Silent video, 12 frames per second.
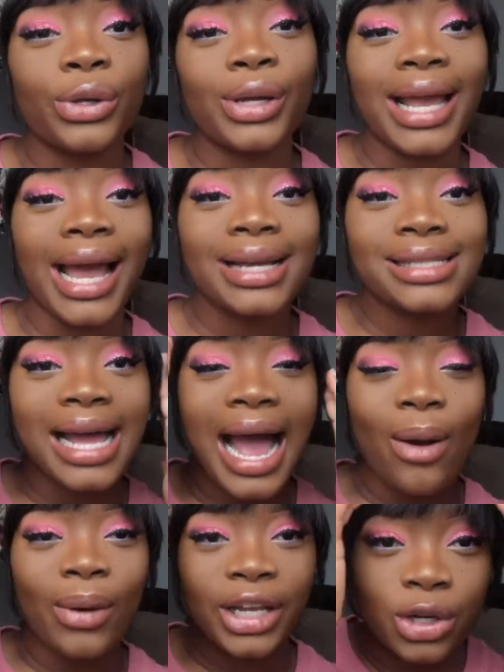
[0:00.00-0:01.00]
you guys
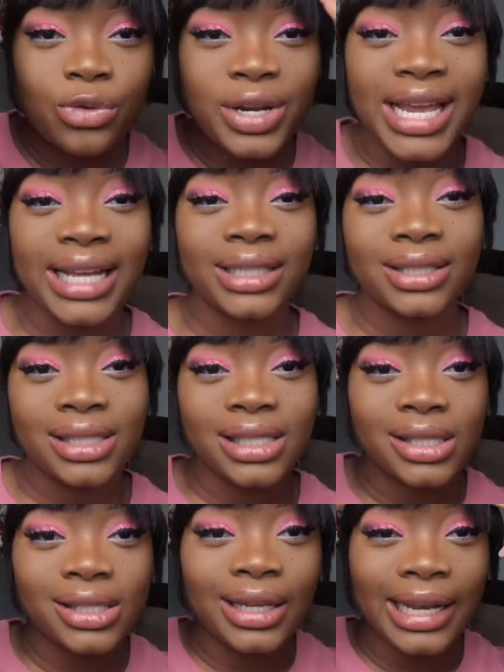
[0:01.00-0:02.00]
how I created
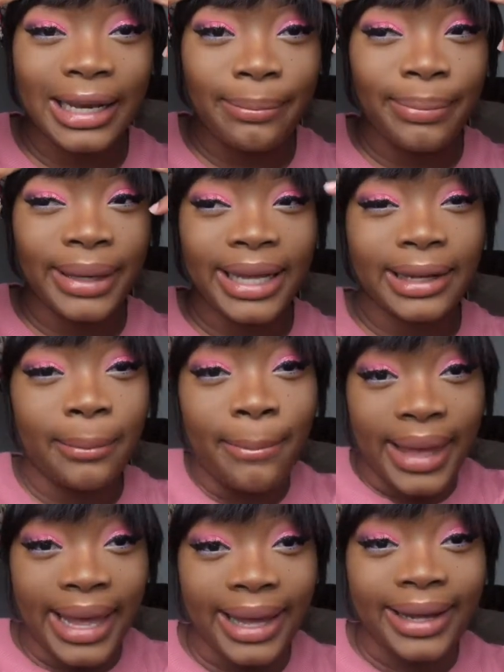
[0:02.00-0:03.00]
this clip-in
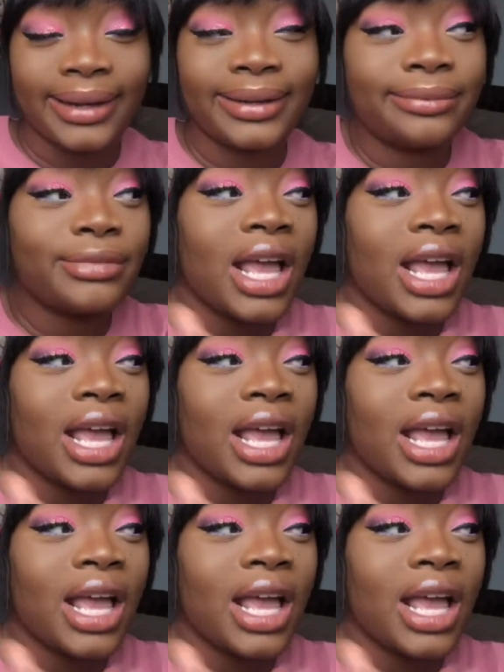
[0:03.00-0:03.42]
bang.